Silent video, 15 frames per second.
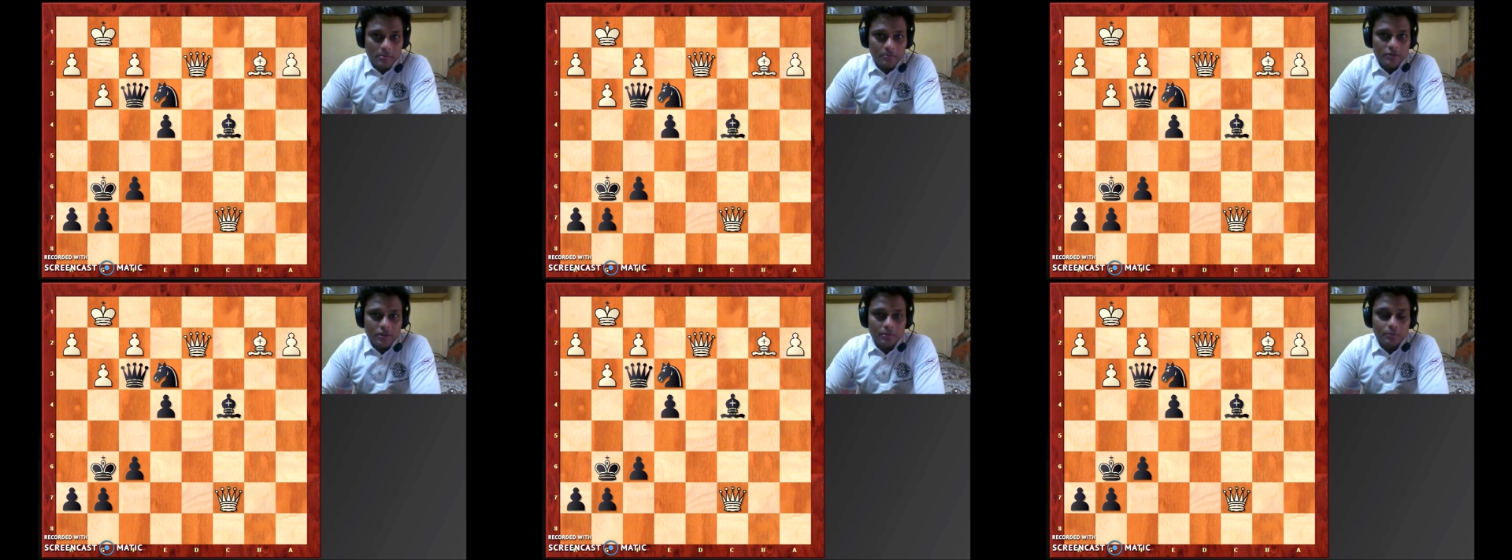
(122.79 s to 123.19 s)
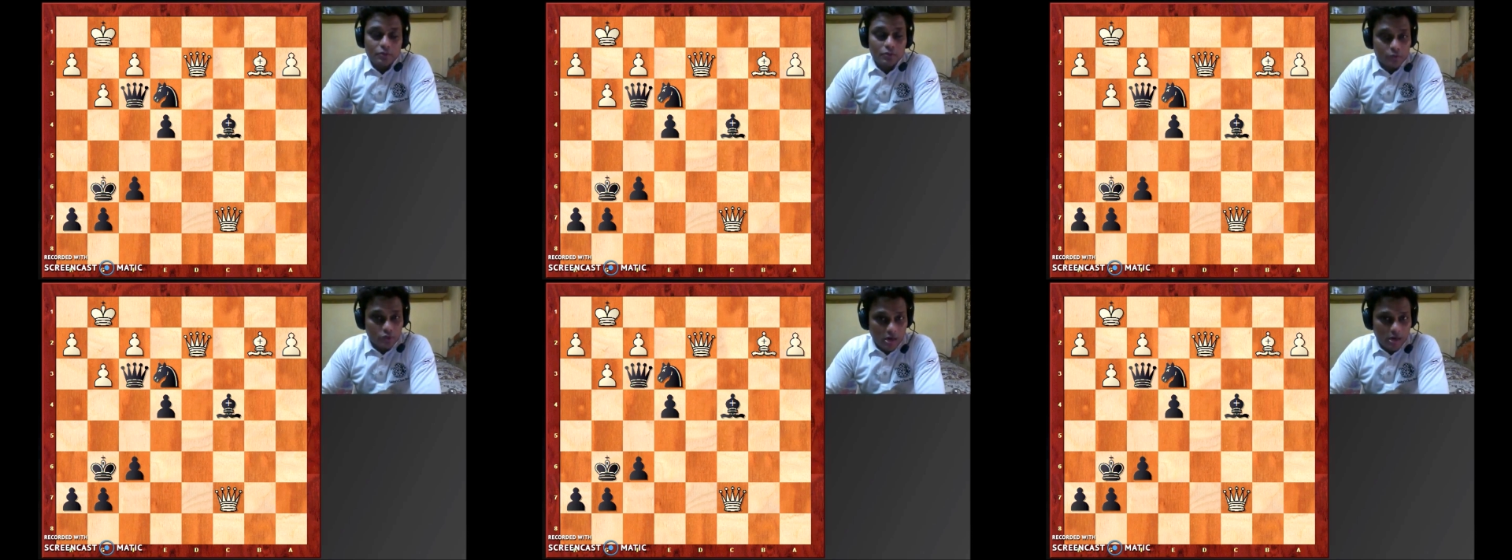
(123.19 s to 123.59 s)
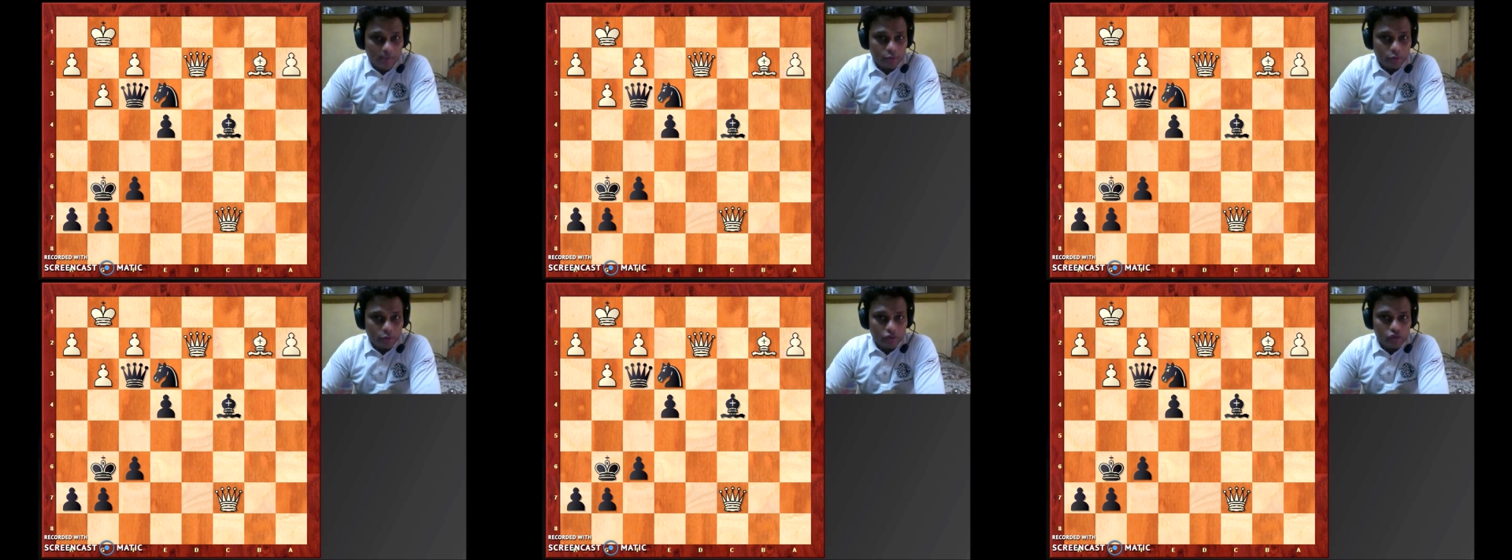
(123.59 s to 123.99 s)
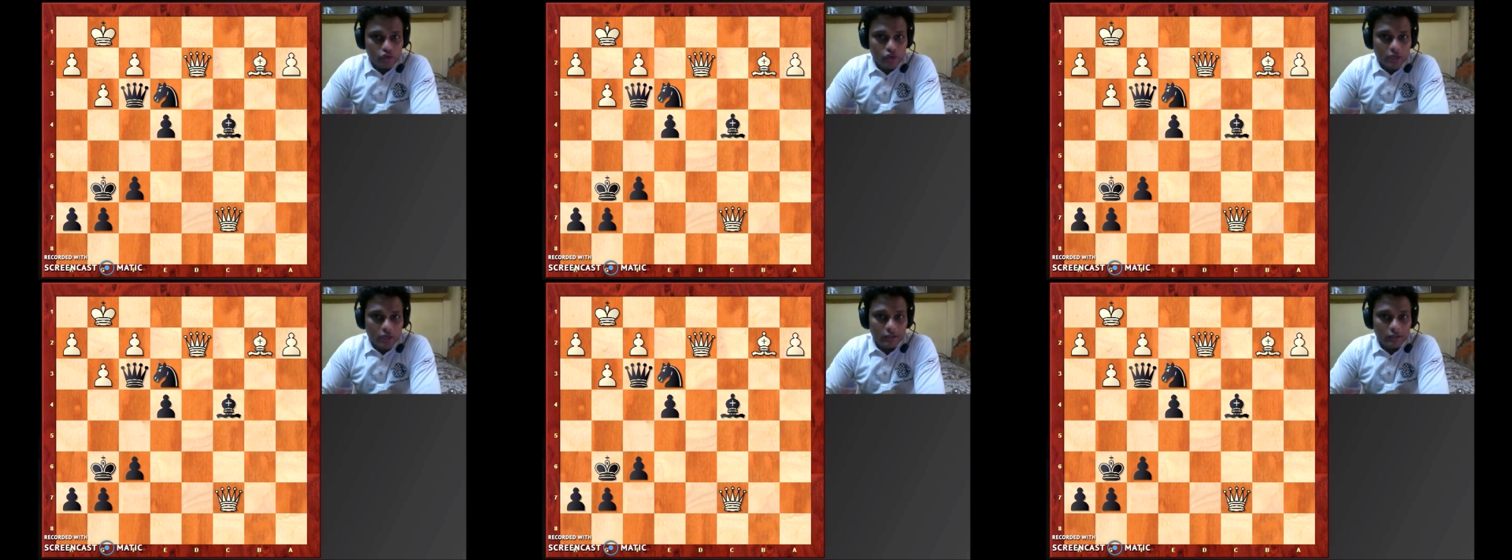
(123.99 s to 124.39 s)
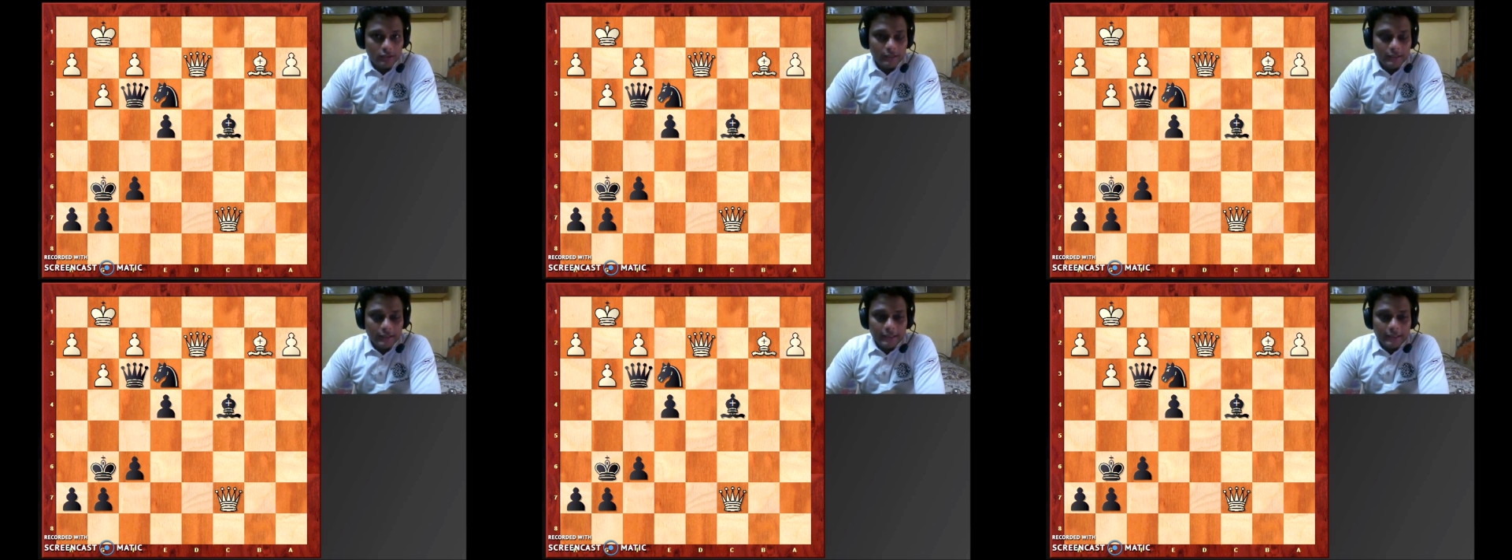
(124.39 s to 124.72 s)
a thumbs up subscribe to our channel